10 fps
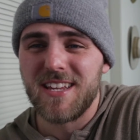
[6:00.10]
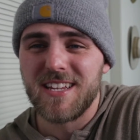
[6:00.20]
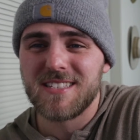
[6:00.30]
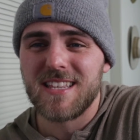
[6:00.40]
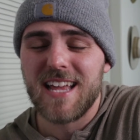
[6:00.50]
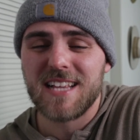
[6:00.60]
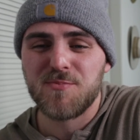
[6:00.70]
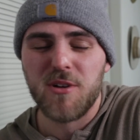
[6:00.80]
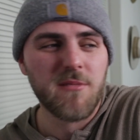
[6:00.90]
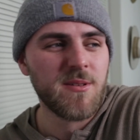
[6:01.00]
then that's
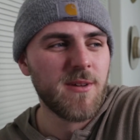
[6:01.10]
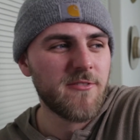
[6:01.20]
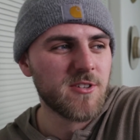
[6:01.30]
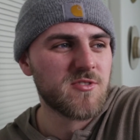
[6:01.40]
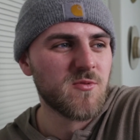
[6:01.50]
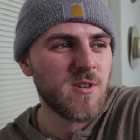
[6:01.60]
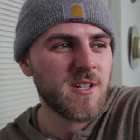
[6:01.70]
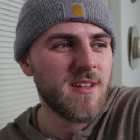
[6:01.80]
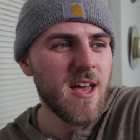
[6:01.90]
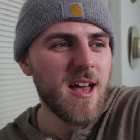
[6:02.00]
probably my first one.
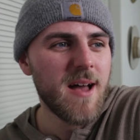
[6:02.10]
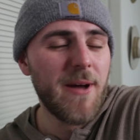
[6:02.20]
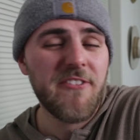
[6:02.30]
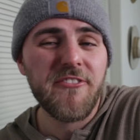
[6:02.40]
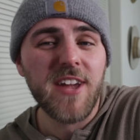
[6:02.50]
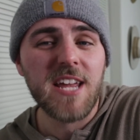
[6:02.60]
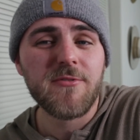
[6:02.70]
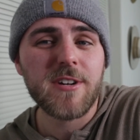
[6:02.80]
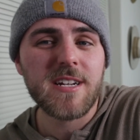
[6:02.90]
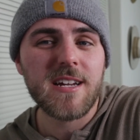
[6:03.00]
My
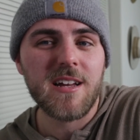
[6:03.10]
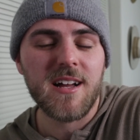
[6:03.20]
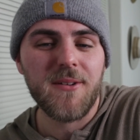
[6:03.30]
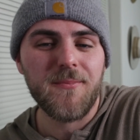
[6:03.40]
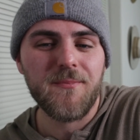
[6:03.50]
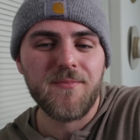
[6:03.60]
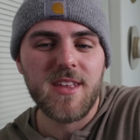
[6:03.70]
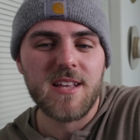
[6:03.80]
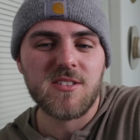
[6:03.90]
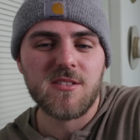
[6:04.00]
favorite
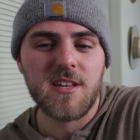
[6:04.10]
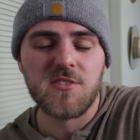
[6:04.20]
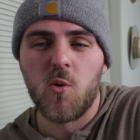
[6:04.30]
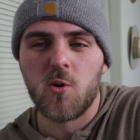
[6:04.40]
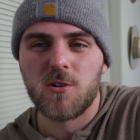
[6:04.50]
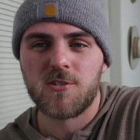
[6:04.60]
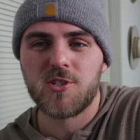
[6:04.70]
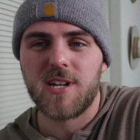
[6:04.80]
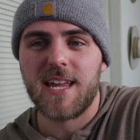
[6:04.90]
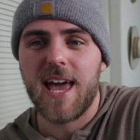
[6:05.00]
is Orange.
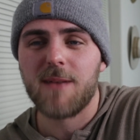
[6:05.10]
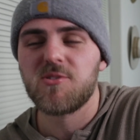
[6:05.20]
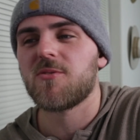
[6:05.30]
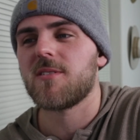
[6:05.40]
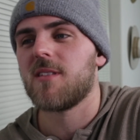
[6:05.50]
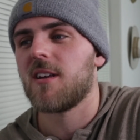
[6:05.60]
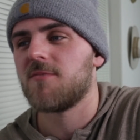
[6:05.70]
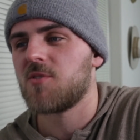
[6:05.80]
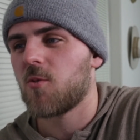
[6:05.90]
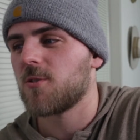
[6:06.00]
I absolutely loved
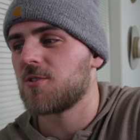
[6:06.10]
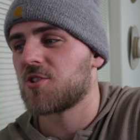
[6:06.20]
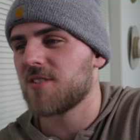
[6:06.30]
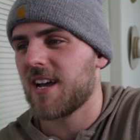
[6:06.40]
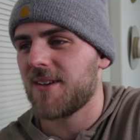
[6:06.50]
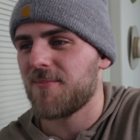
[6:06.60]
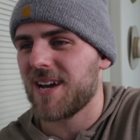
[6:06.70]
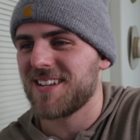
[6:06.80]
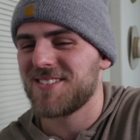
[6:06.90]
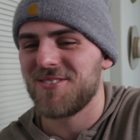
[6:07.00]
Orange.
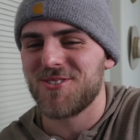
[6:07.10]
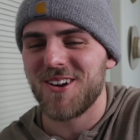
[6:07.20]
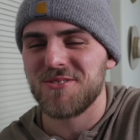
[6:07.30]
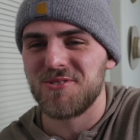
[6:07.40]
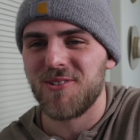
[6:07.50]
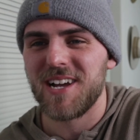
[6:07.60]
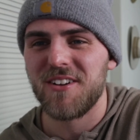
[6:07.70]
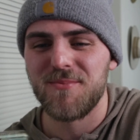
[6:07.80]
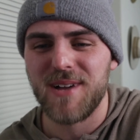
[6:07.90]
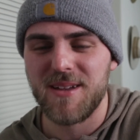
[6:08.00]
My Notaku Noel,
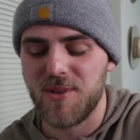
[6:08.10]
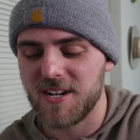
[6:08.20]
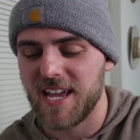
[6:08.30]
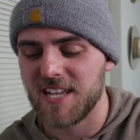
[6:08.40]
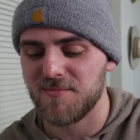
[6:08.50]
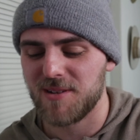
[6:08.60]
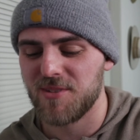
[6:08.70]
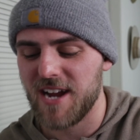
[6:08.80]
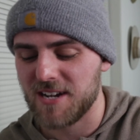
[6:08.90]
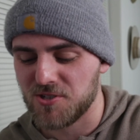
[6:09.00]
my podcast member,
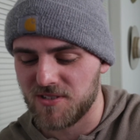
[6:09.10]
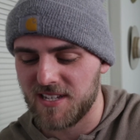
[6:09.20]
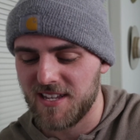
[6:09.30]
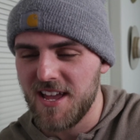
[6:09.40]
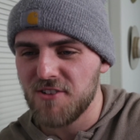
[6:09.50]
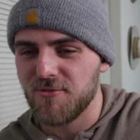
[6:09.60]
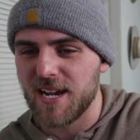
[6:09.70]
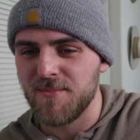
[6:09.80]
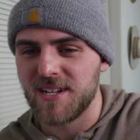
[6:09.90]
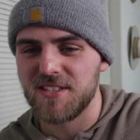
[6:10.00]
actually
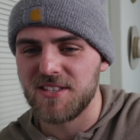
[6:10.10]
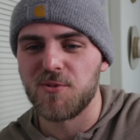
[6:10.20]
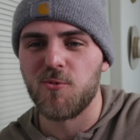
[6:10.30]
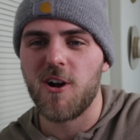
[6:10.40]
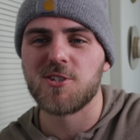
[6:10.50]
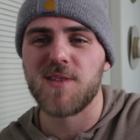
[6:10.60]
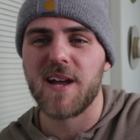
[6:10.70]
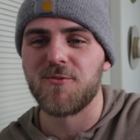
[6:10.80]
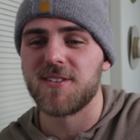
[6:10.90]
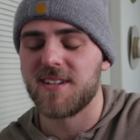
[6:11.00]
recommended that we watch that
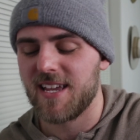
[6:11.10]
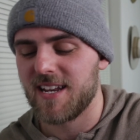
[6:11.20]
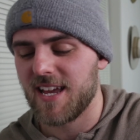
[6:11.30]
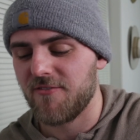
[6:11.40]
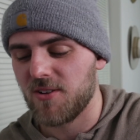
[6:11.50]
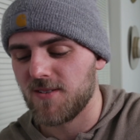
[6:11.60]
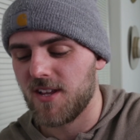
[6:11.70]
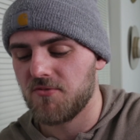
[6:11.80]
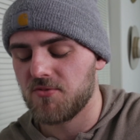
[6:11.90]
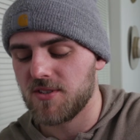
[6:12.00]
one, and I fell in
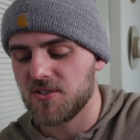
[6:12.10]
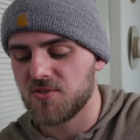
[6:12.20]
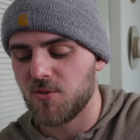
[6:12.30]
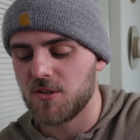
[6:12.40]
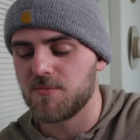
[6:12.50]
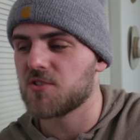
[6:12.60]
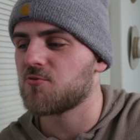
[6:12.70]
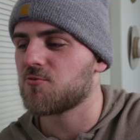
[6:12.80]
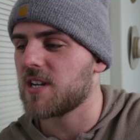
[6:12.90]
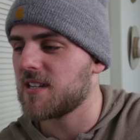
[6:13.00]
love with it. The story was great.